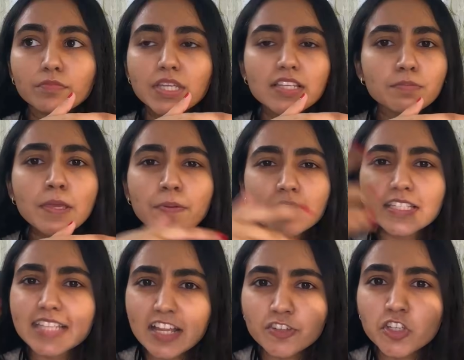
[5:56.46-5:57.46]
because people's
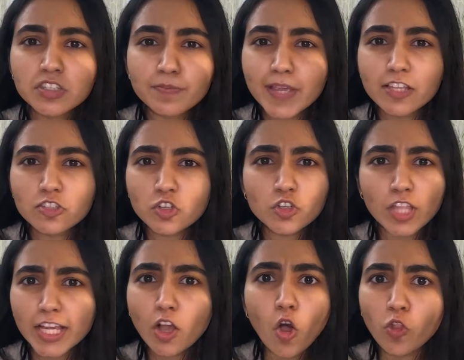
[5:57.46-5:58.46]
attention spans are
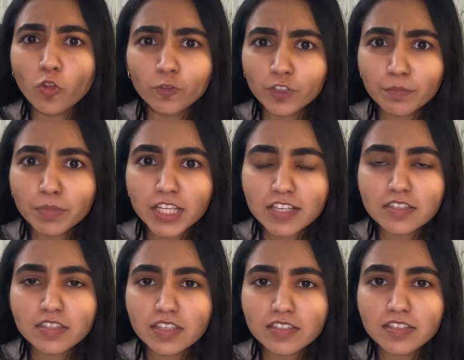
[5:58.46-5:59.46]
like all over the place
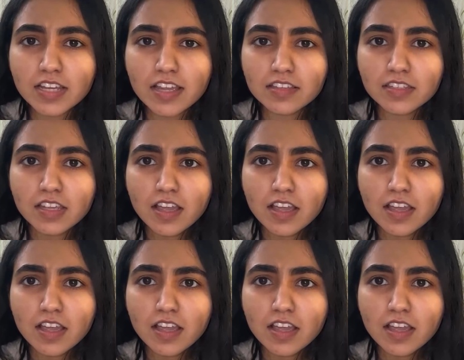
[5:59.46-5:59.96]
these days.